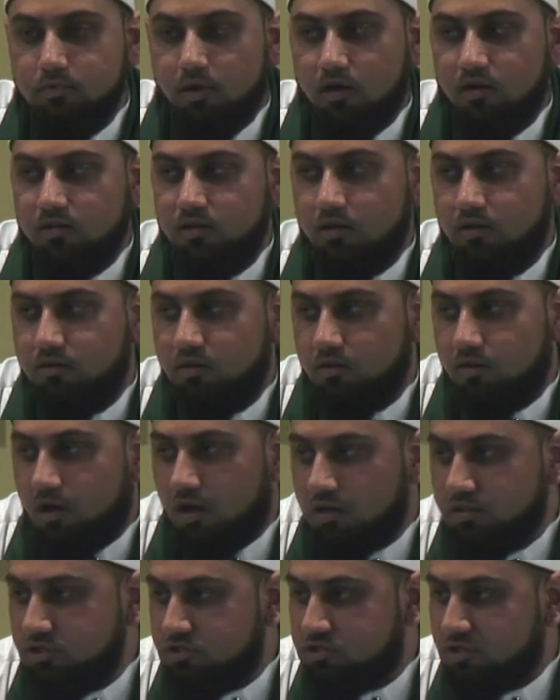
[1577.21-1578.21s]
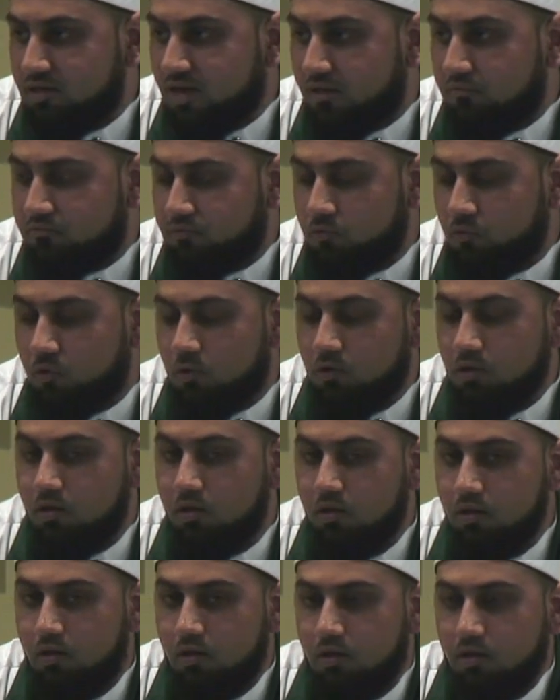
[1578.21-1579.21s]
The, the qadi should not rule,
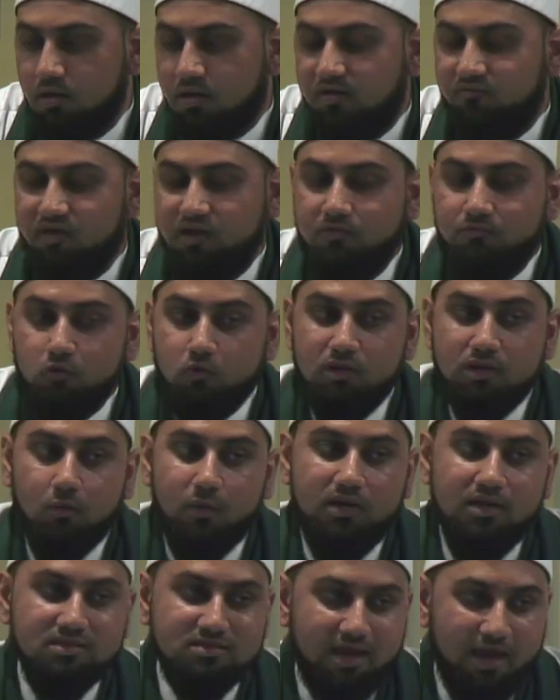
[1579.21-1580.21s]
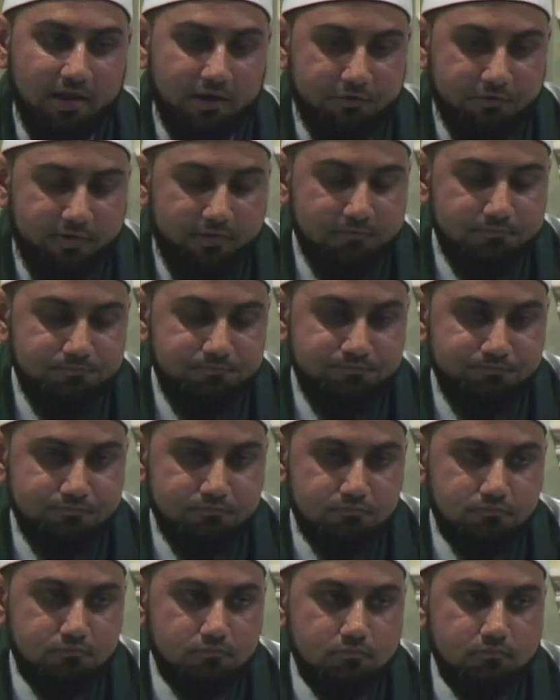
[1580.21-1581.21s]
give any ruling when he's angry.
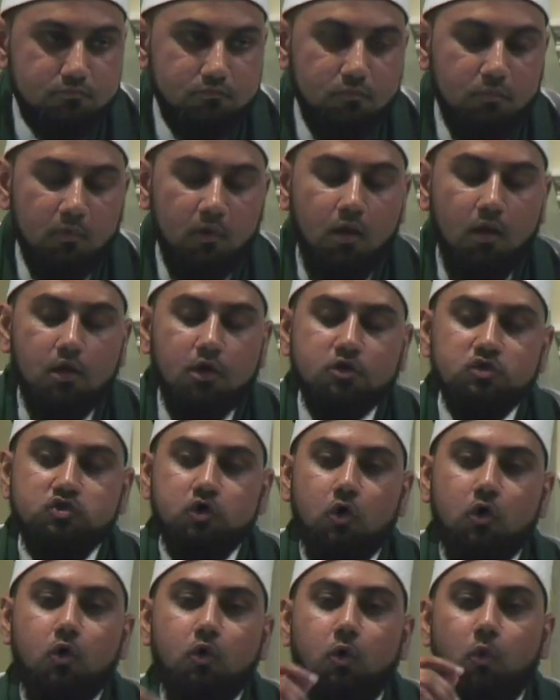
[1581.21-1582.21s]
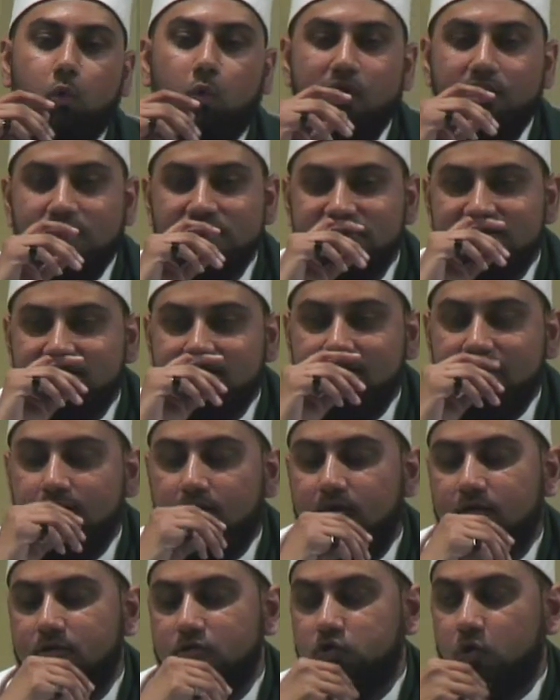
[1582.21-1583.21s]
So what is the,
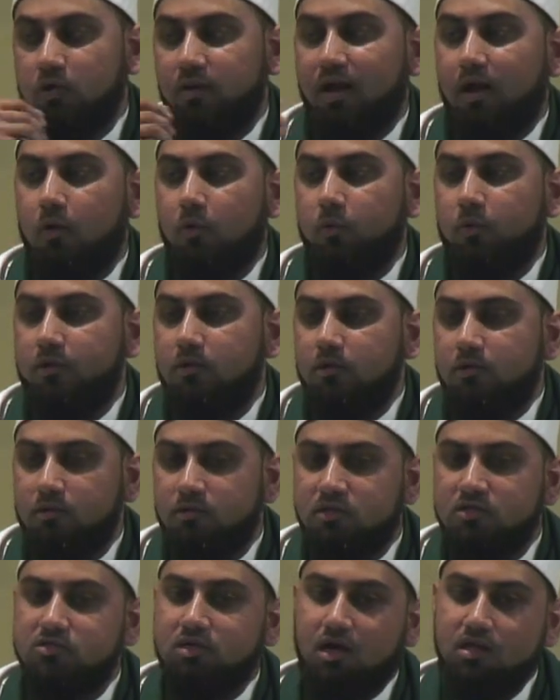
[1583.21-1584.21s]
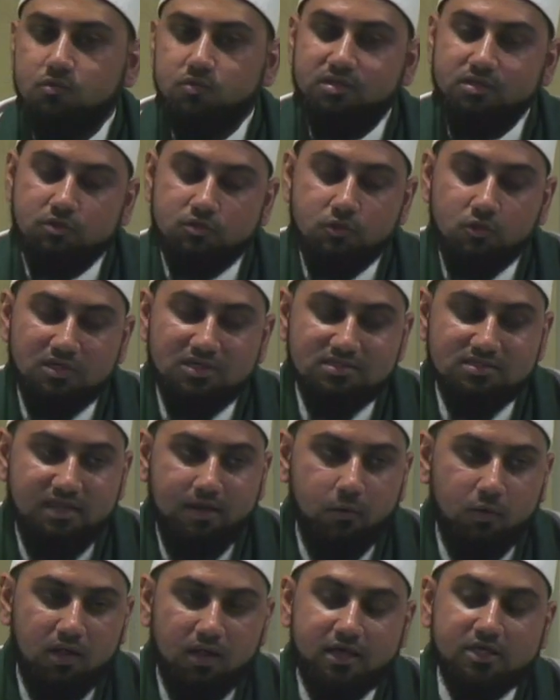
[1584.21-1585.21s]
so now we, the scholars what they'll do is they
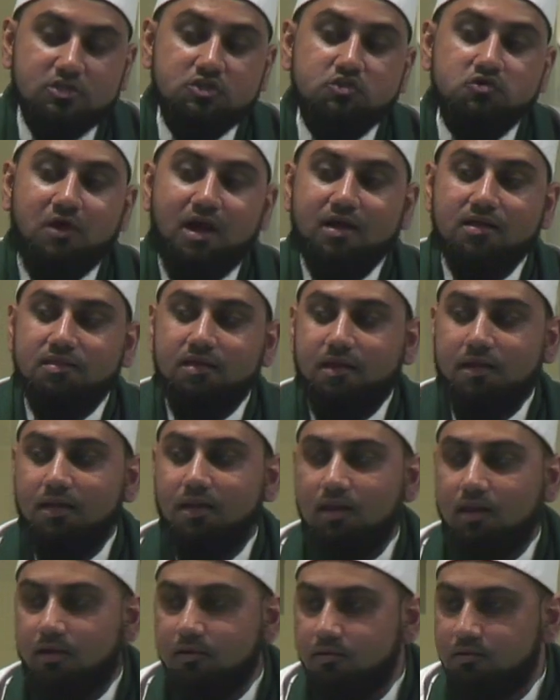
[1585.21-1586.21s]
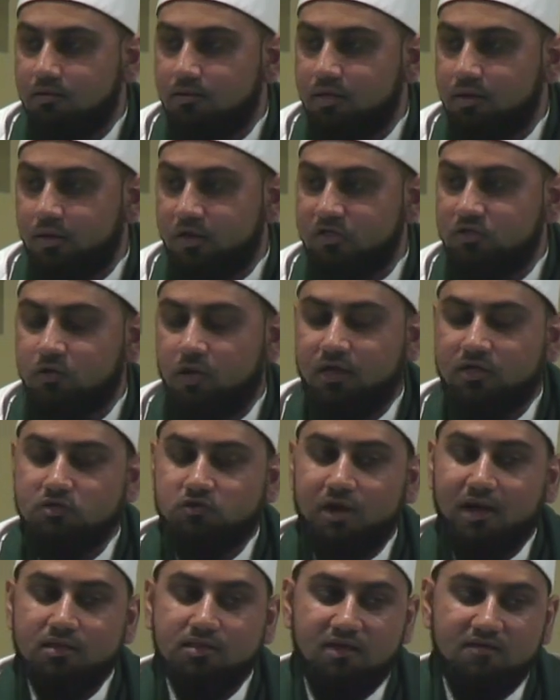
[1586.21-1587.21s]
will extract the illah, they
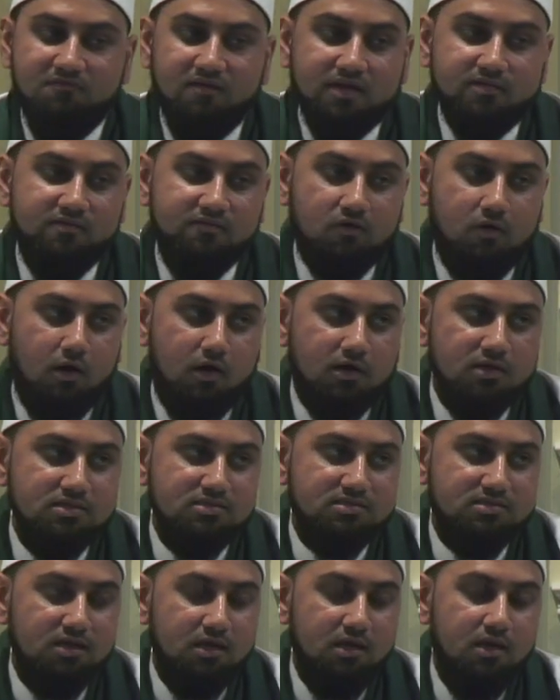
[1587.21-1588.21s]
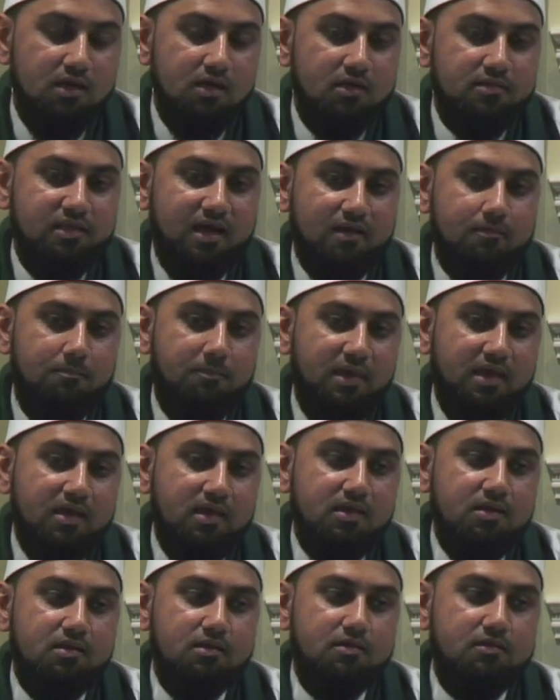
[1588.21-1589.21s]
extract the effective cause that
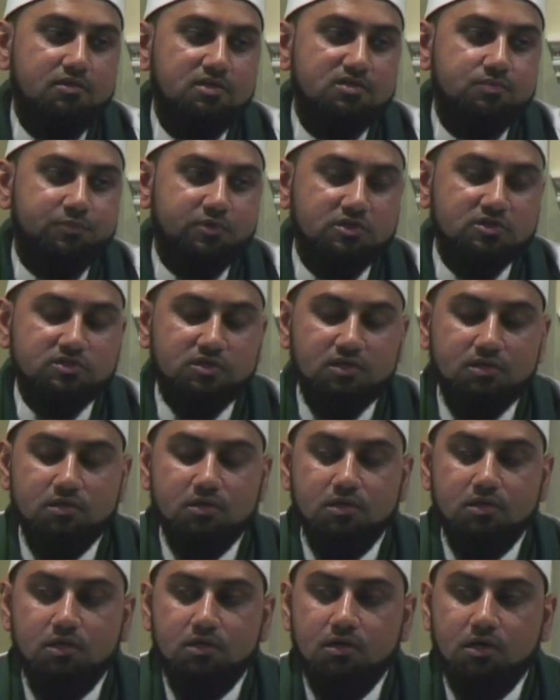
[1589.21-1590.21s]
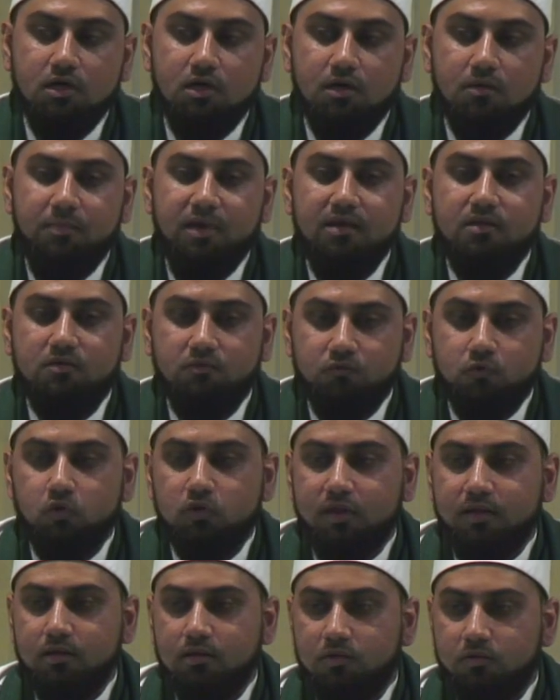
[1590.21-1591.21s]
made this person, uh, made the
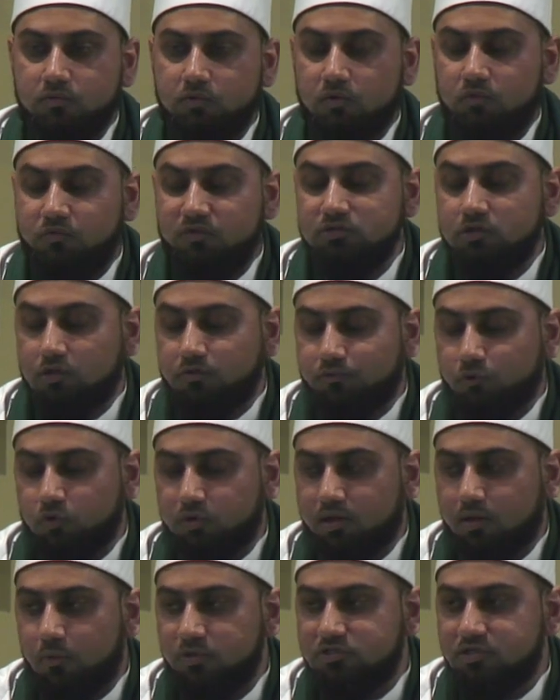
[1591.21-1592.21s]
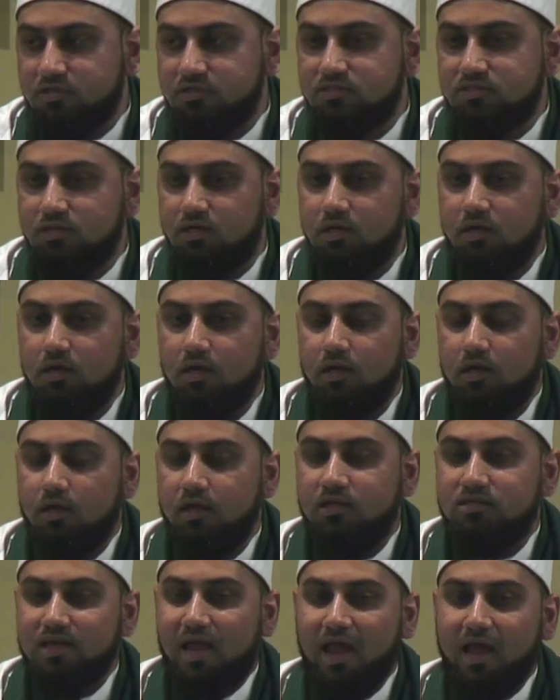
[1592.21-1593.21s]
ruling, the original ruling, which is
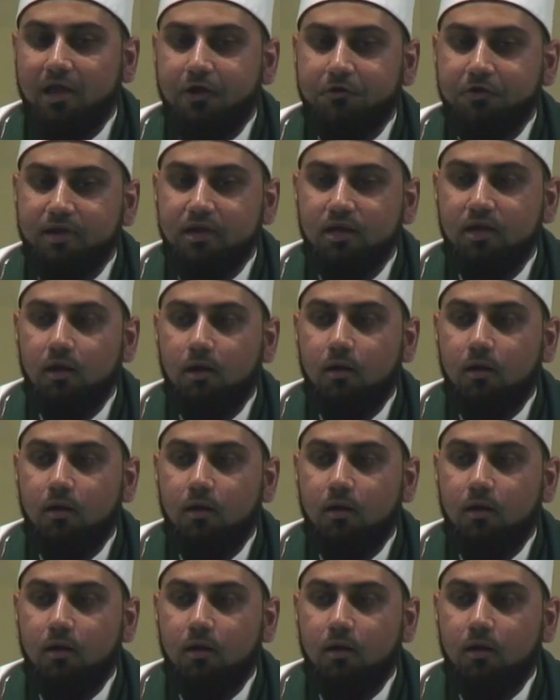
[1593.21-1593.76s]
he's angry.